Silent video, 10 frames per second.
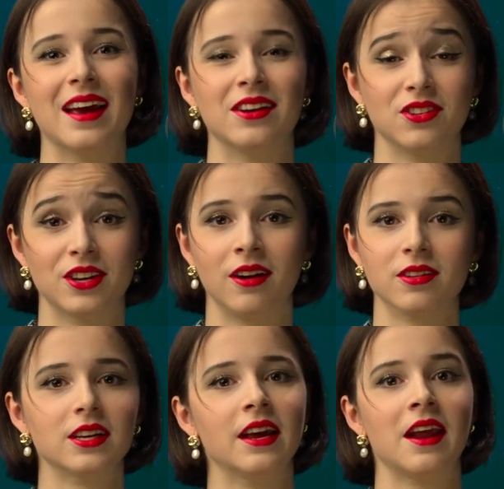an
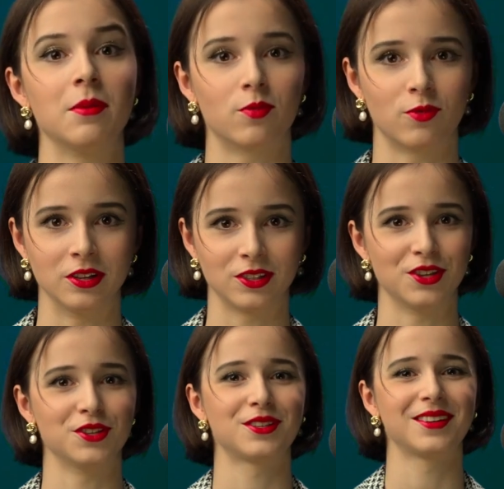adult and a princess.